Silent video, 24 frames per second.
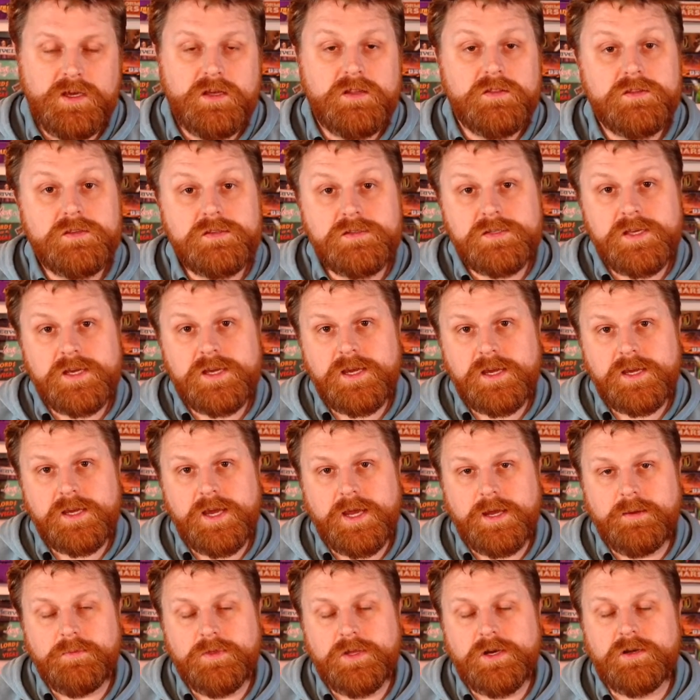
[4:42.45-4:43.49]
The second
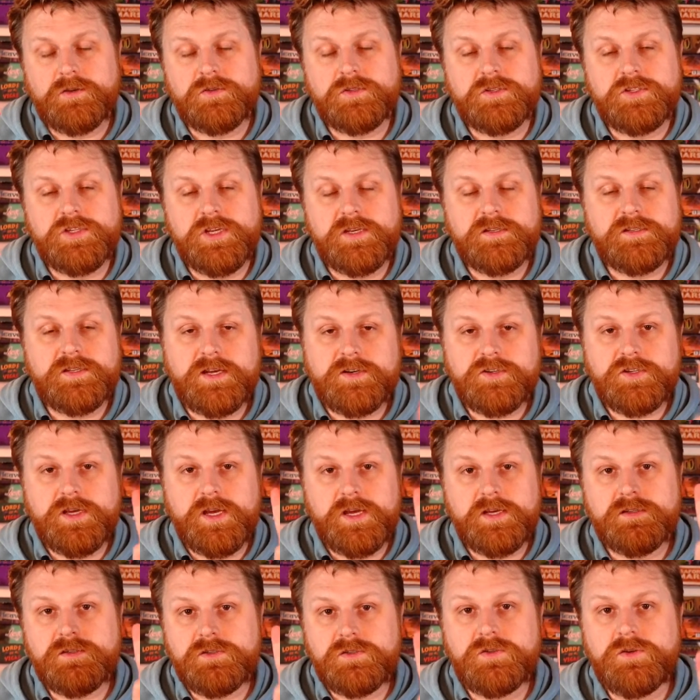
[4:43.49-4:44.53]
game that I'll suggest actually
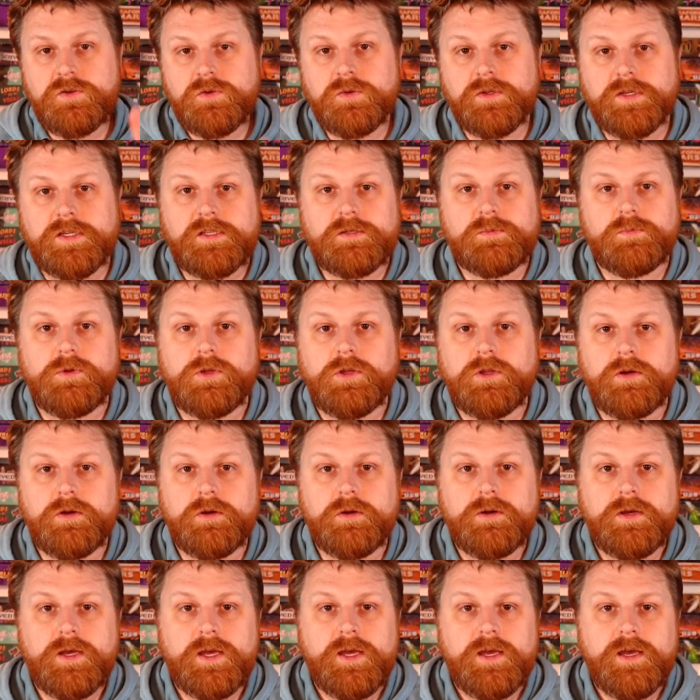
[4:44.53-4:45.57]
has two links
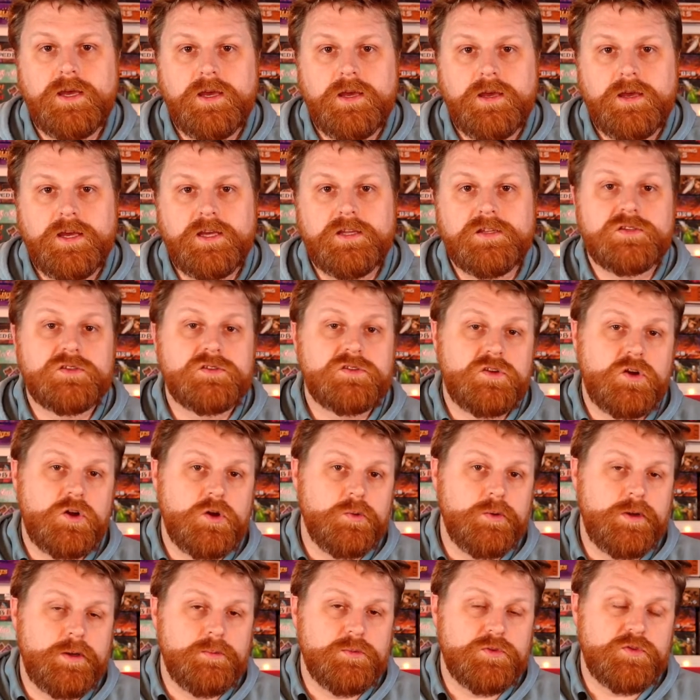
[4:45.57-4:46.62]
below. It's Star
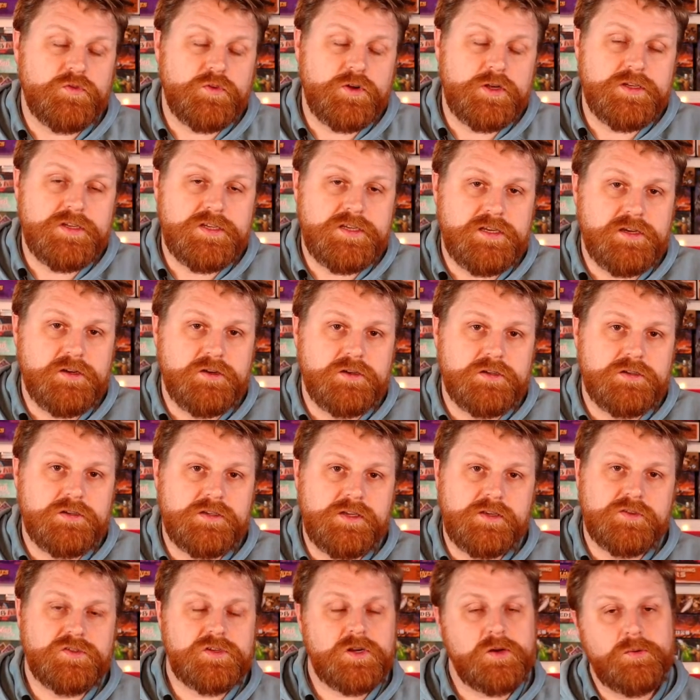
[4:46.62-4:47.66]
Realms Frontiers.
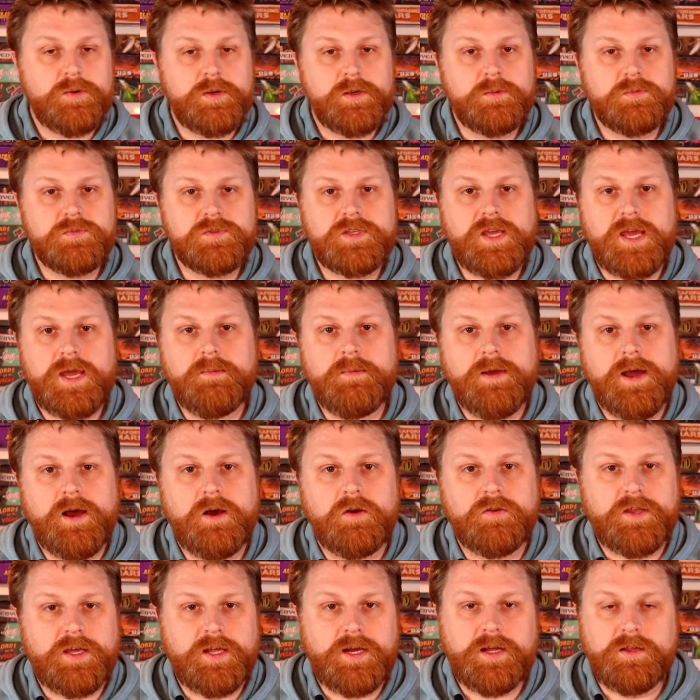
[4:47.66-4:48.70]
Now, Star Realms came
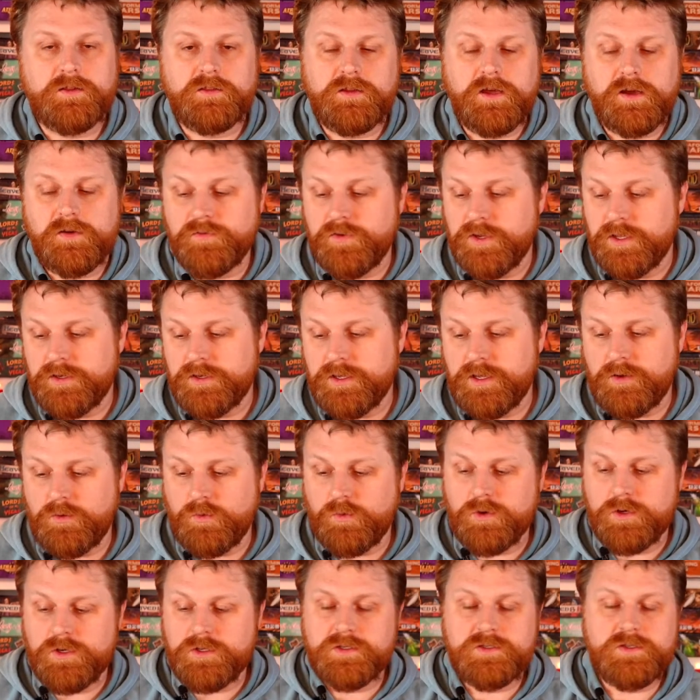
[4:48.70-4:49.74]
out and I loved it. It
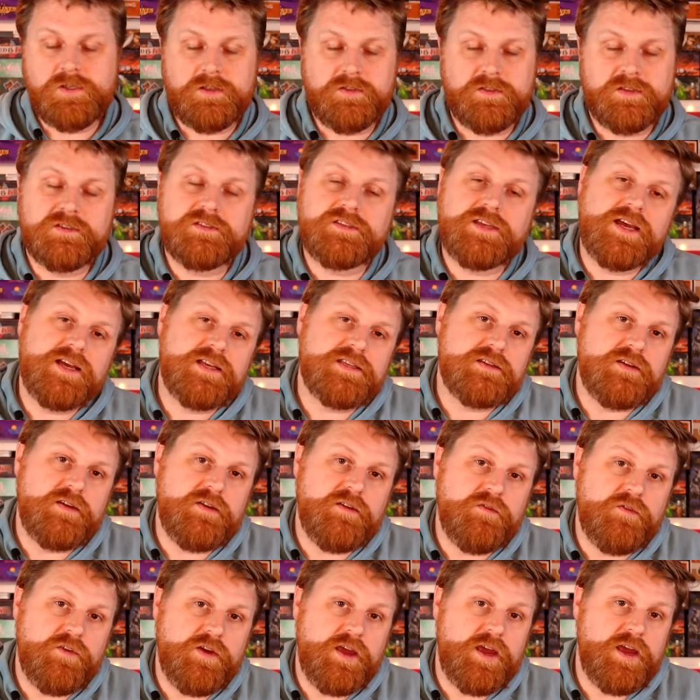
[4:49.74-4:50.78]
was the size
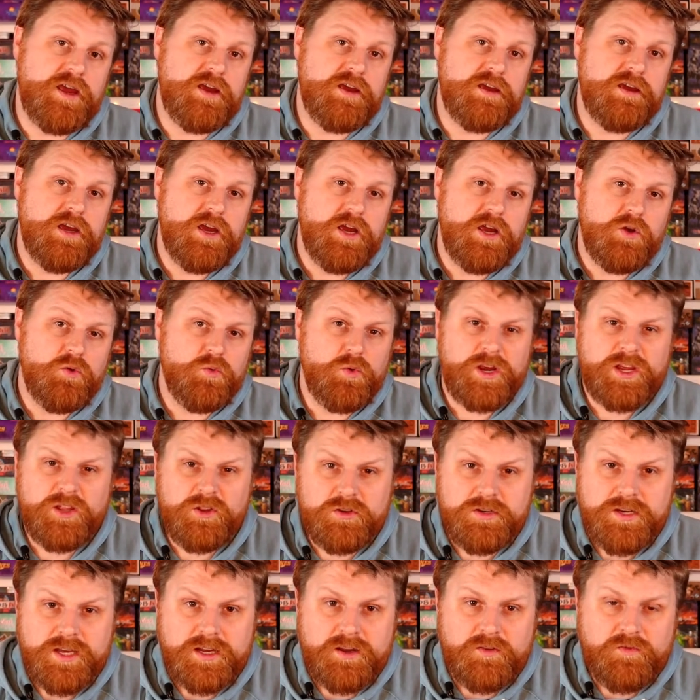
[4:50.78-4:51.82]
of a
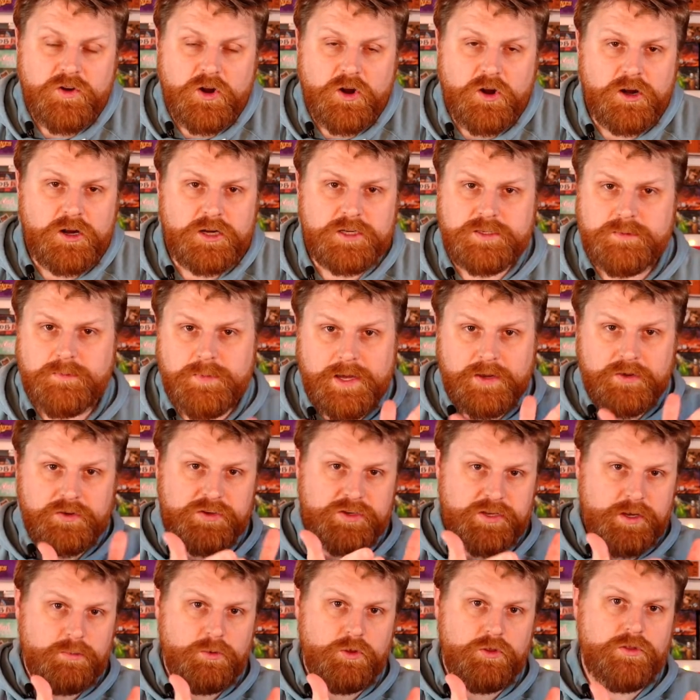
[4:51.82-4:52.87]
regular deck of cards, about
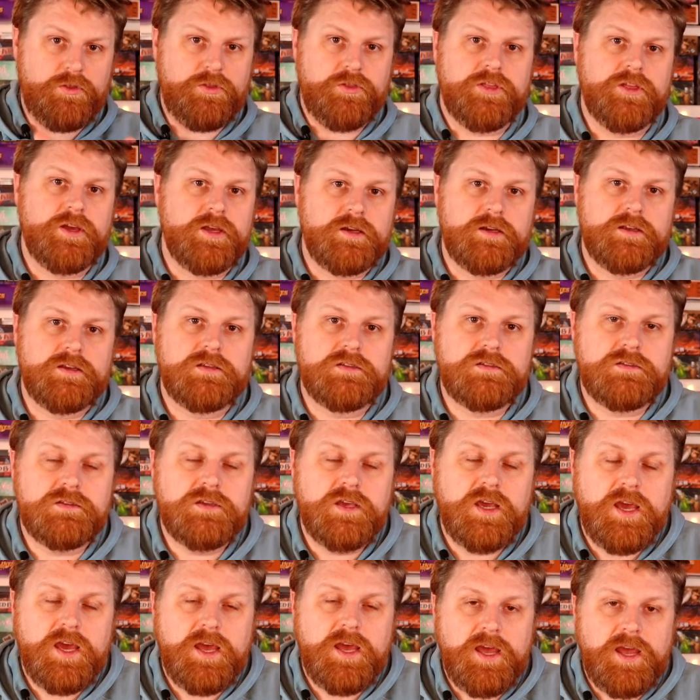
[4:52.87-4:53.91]
double the thickness,
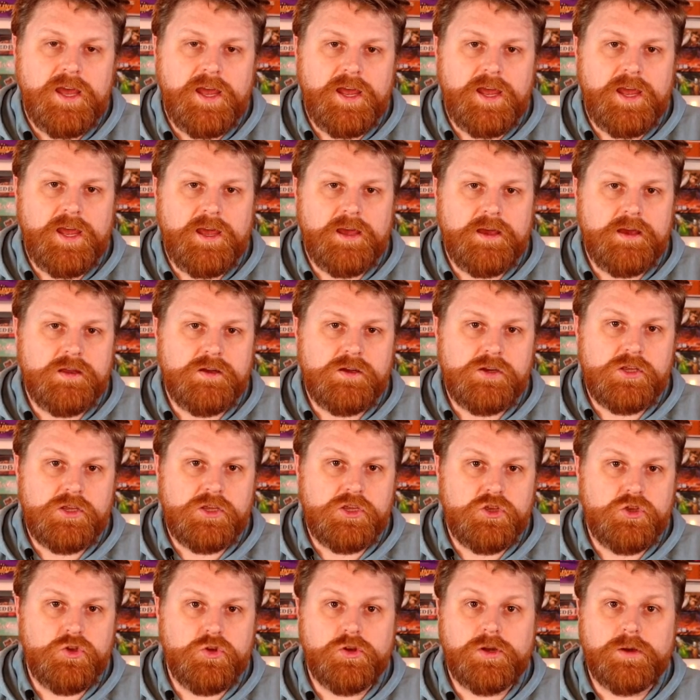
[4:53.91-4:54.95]
and
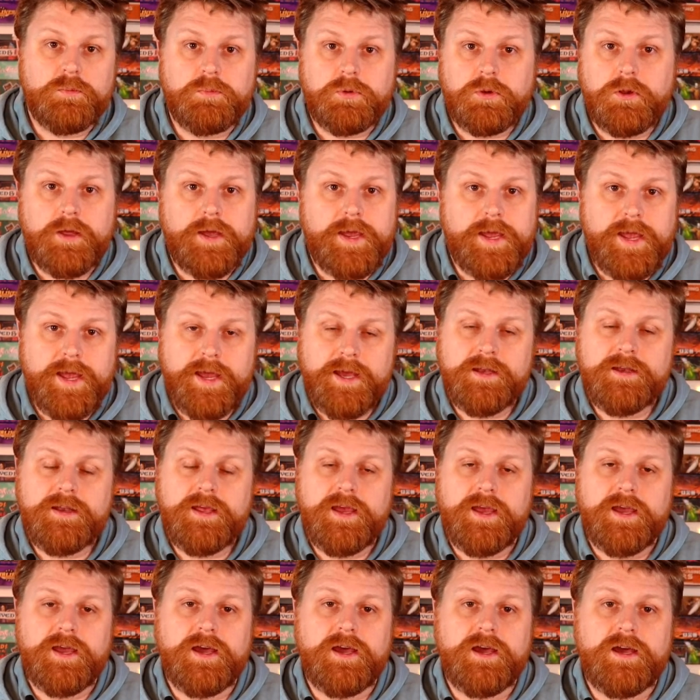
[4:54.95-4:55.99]
you could play head to
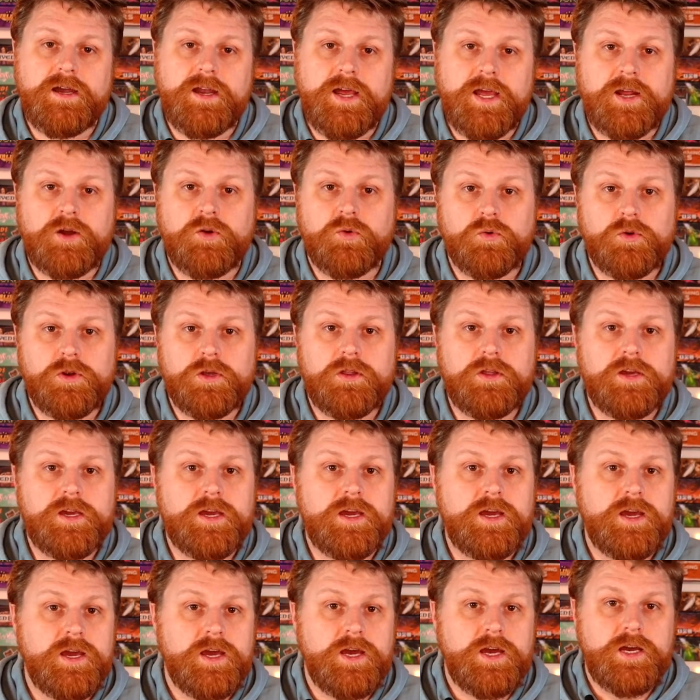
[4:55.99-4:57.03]
head and
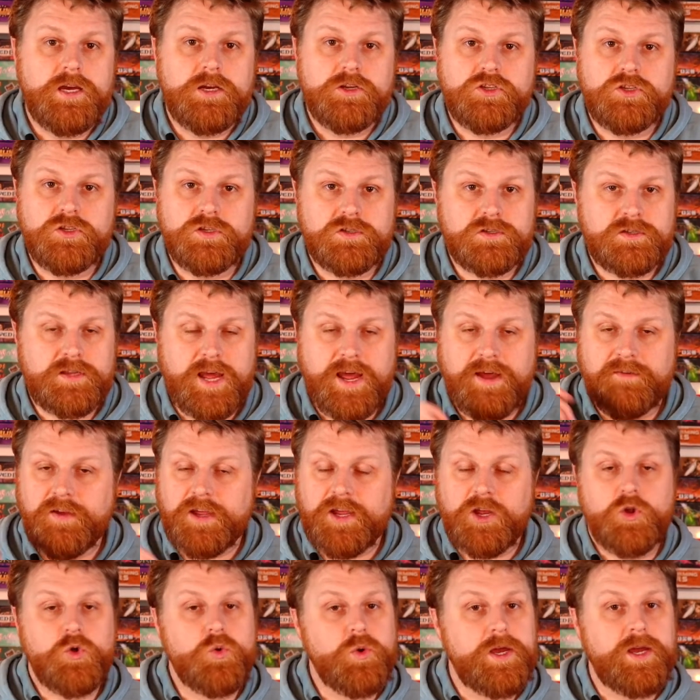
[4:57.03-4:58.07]
really just have
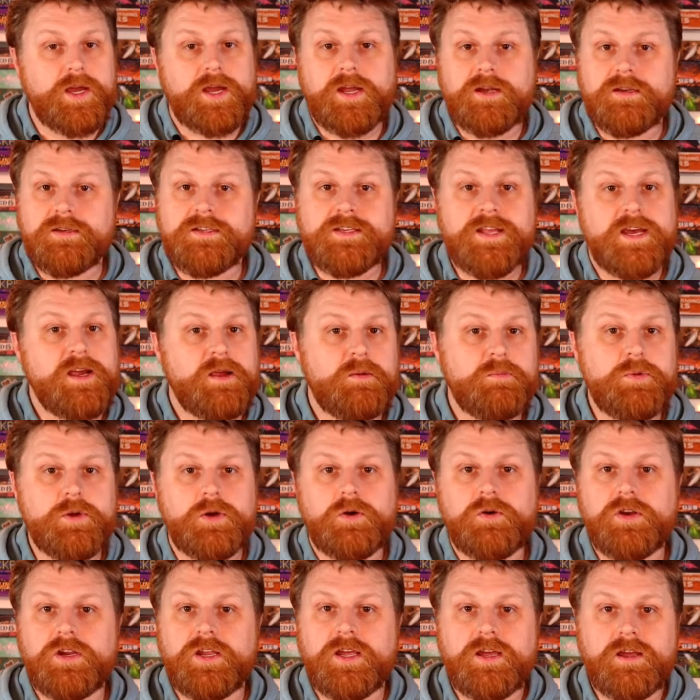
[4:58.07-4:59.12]
a quick deck
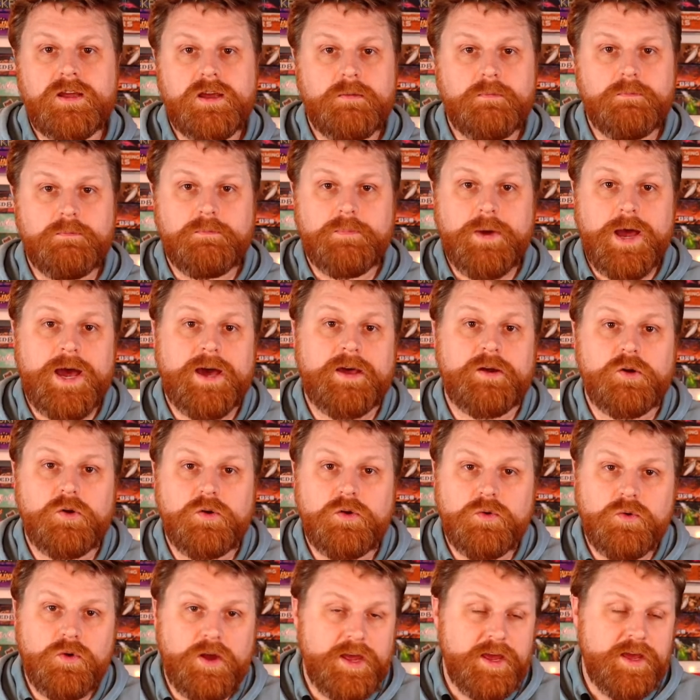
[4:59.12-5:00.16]
building
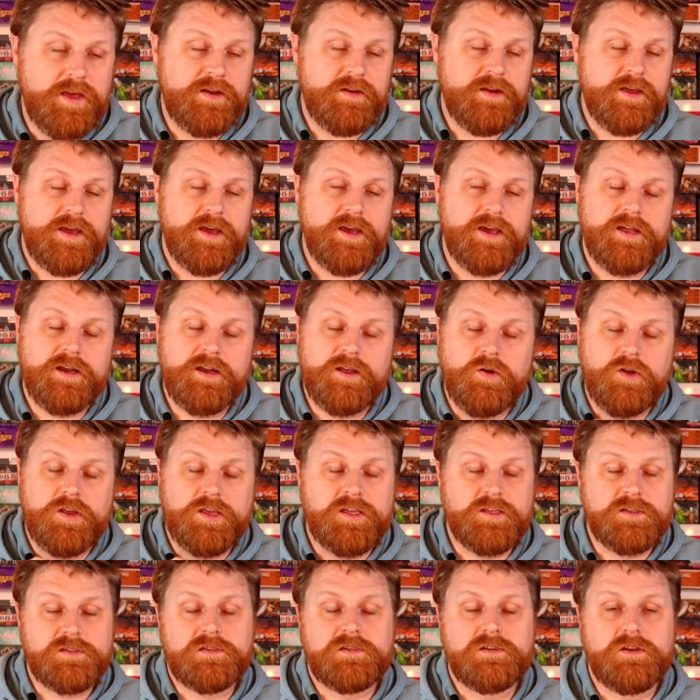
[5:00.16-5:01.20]
battle head to head
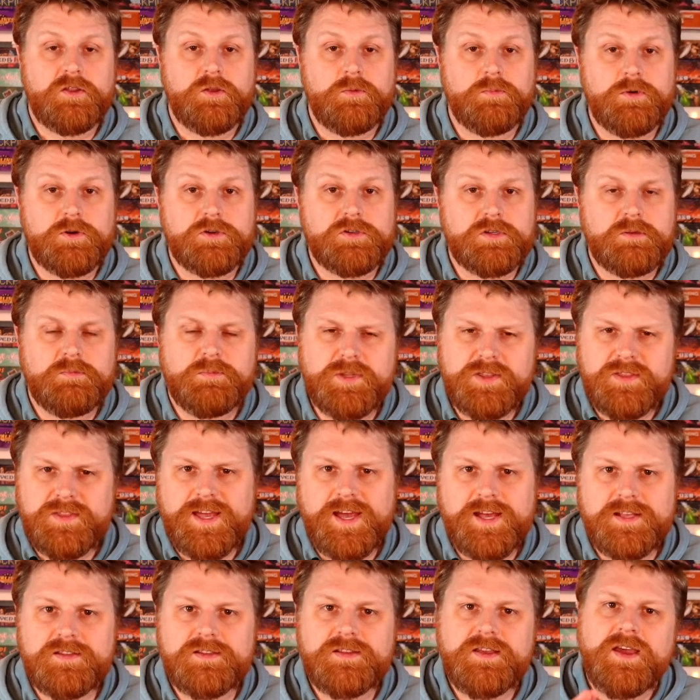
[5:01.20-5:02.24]
against another person. But
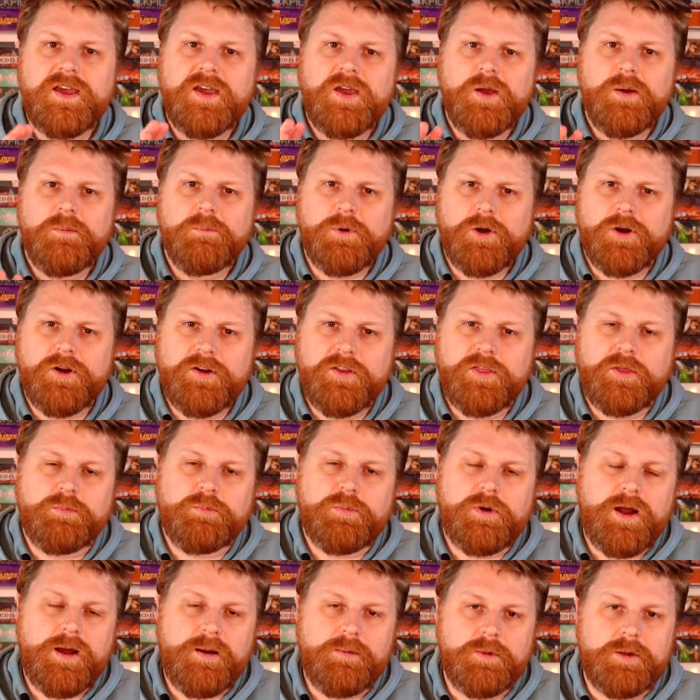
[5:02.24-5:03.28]
that's part of the
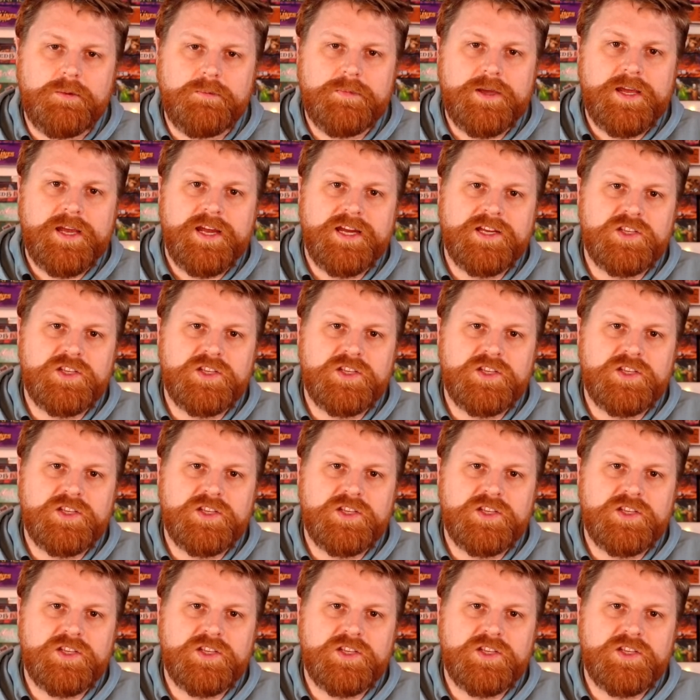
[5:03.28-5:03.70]
problem.